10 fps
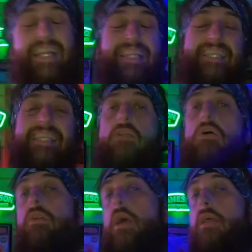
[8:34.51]
Now this is
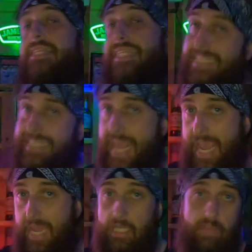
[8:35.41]
on
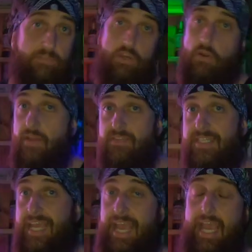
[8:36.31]
Stan. If you don't have
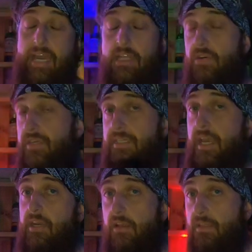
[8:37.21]
Stan, it's only
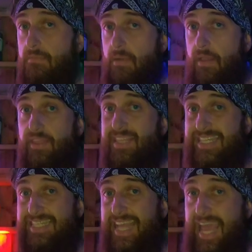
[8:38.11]
$10 a month.
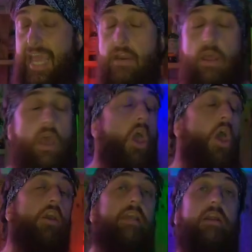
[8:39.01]
Stan,
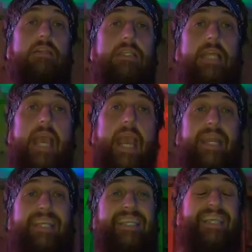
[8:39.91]
get on Stan.
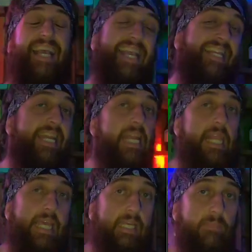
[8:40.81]
This is Eden
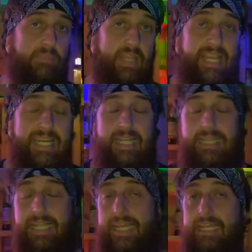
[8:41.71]
Lake.
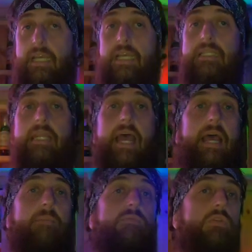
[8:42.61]
Eden Lake is an
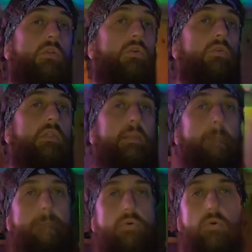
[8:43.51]
absolutely
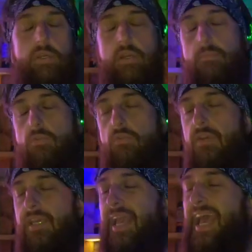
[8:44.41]
brilliant
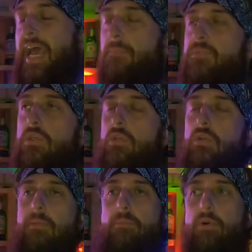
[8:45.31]
movie,
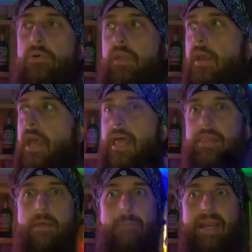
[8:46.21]
absolutely brilliant.
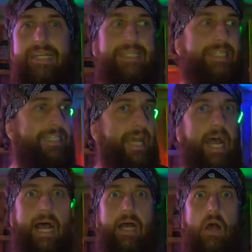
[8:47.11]
The main
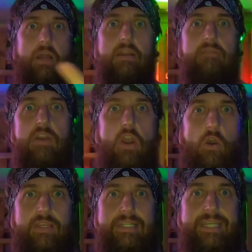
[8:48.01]
star, I don't even know
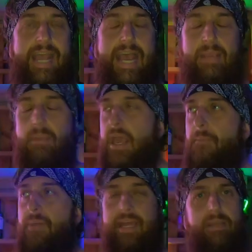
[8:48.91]
his name,
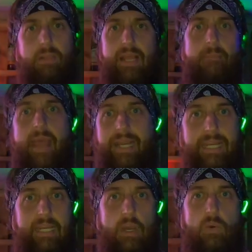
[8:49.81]
but he played
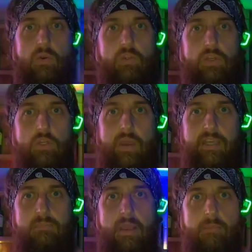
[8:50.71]
Magneto in all the new
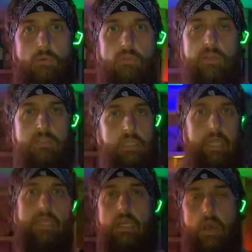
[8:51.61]
X-Men movies, so there
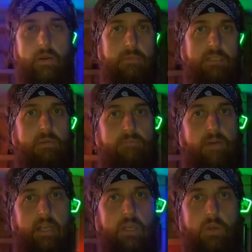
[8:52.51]
you go, it must be
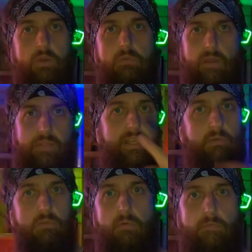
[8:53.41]
fucking good. And I think it
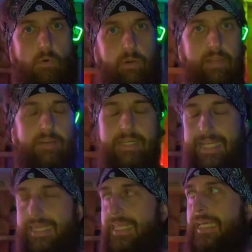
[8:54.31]
was before he even
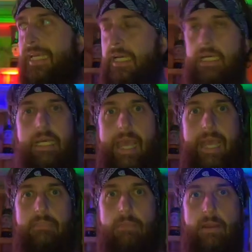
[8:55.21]
did the
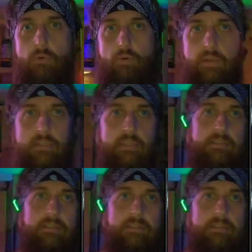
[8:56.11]
X-Men movies.